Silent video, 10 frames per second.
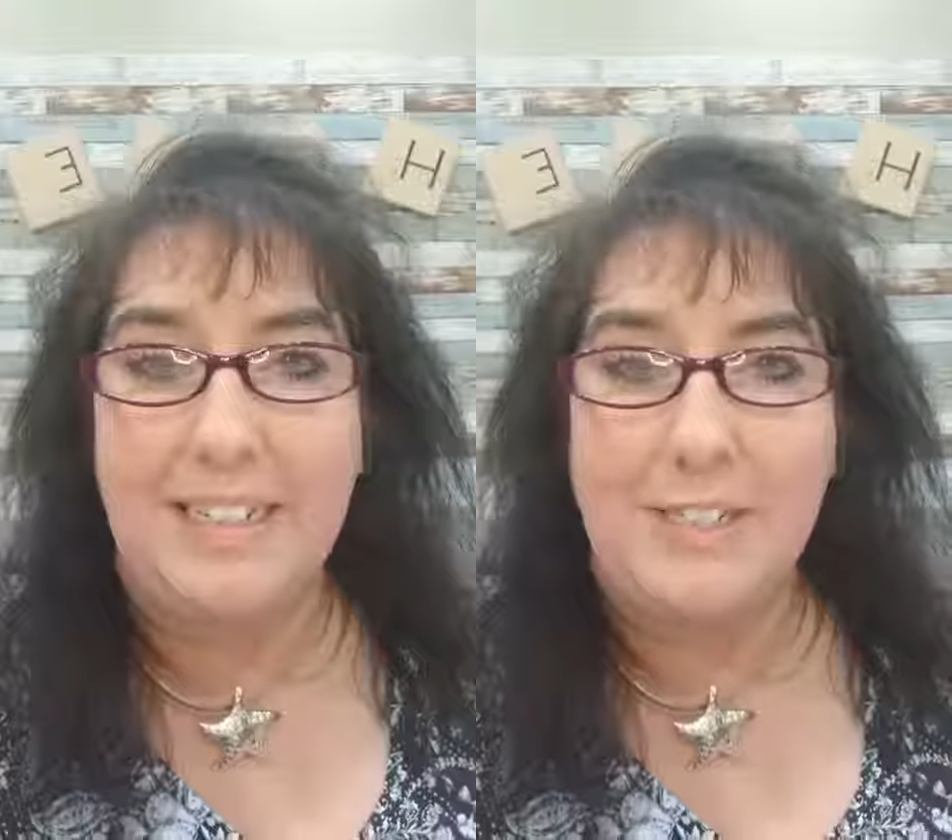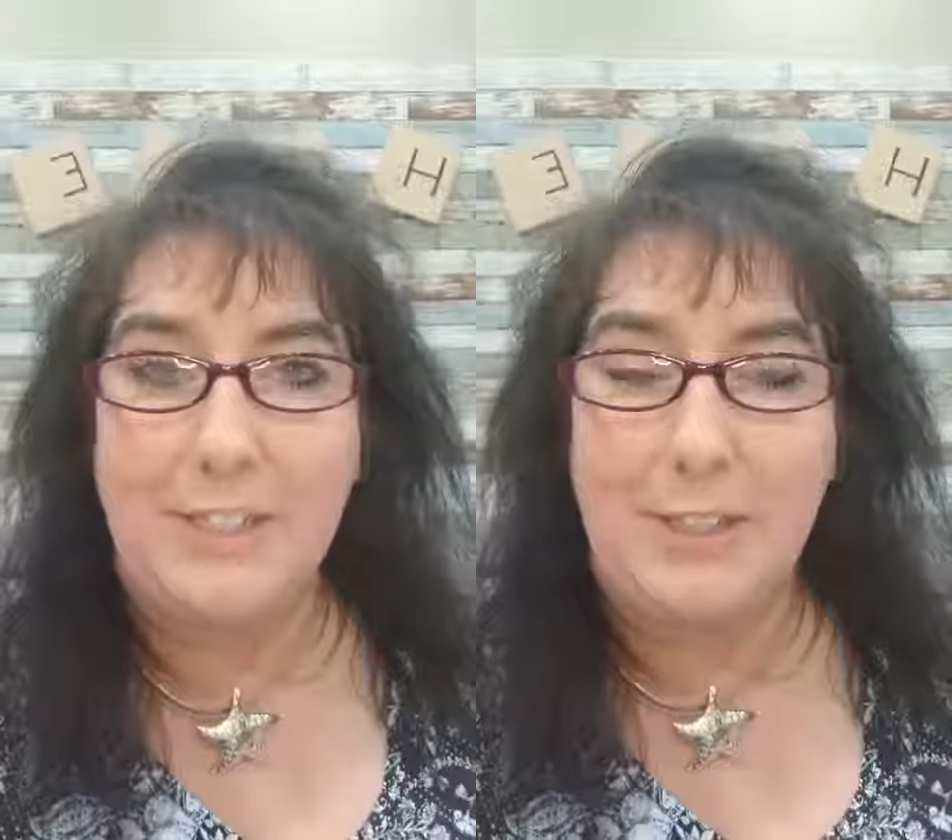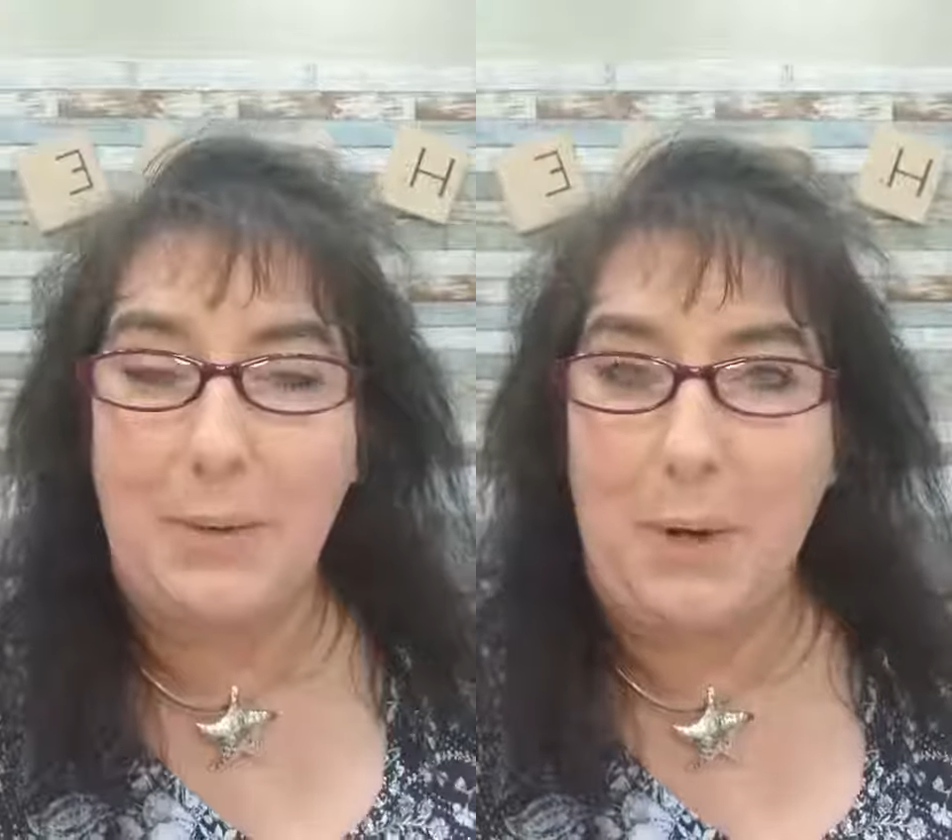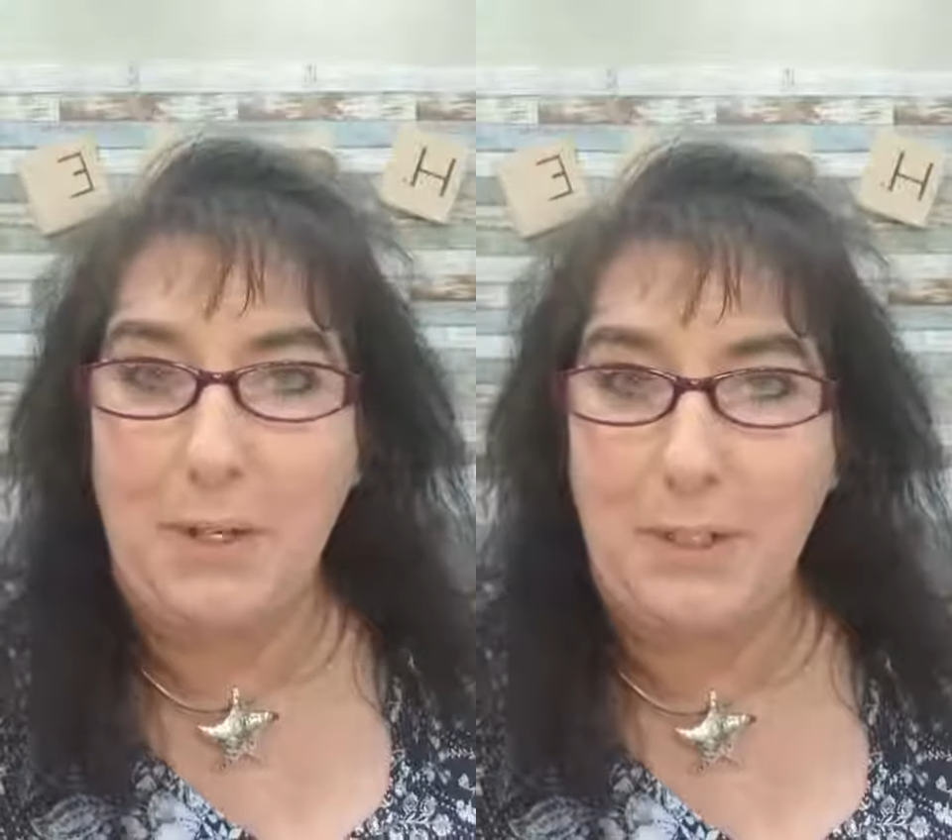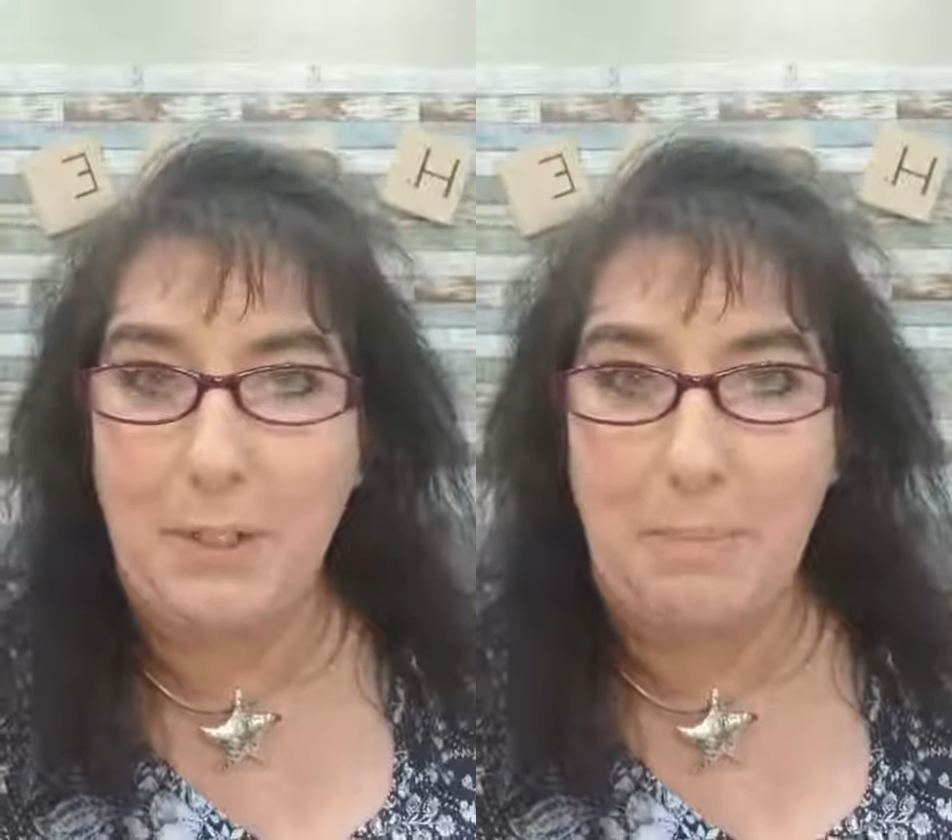So, are
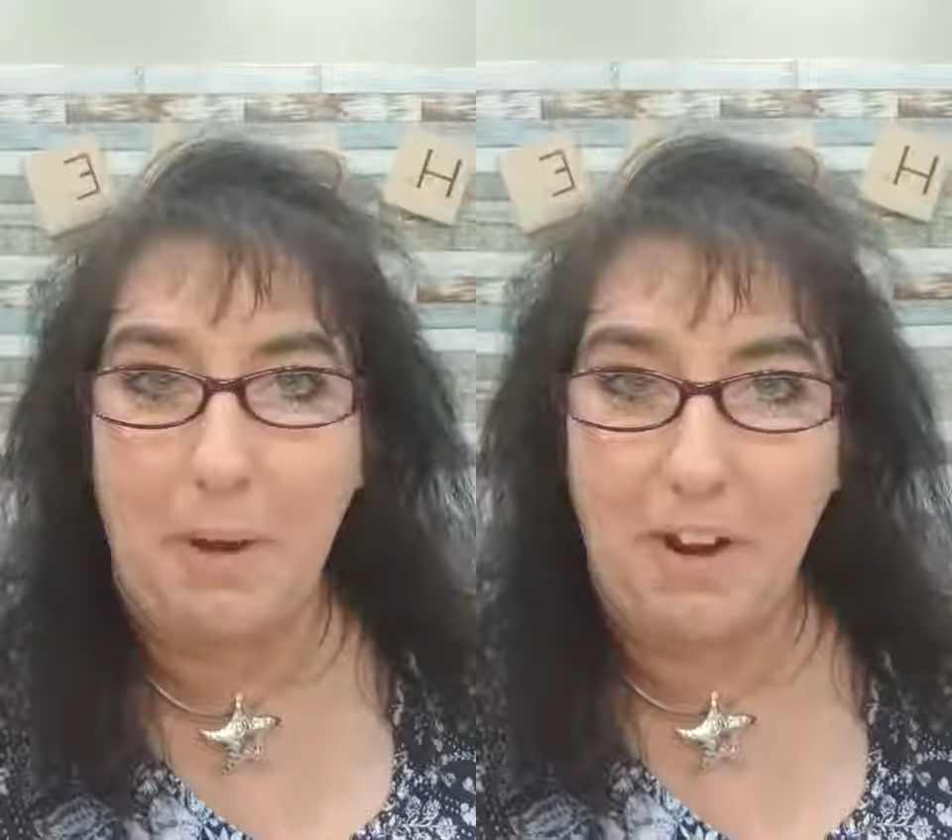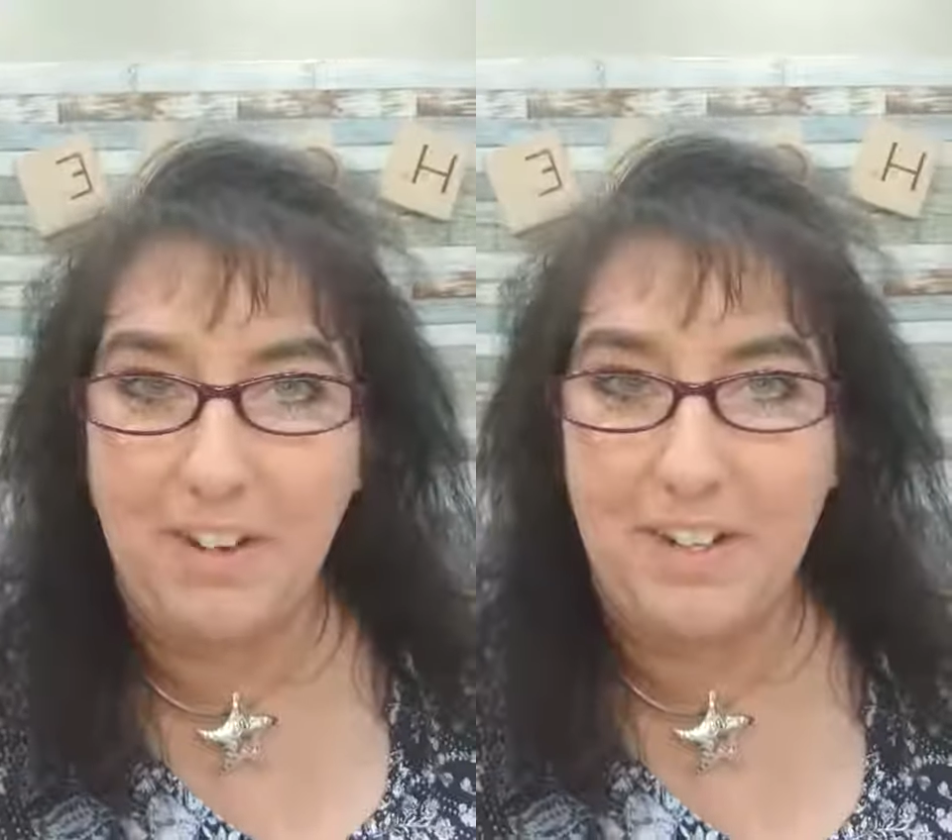you part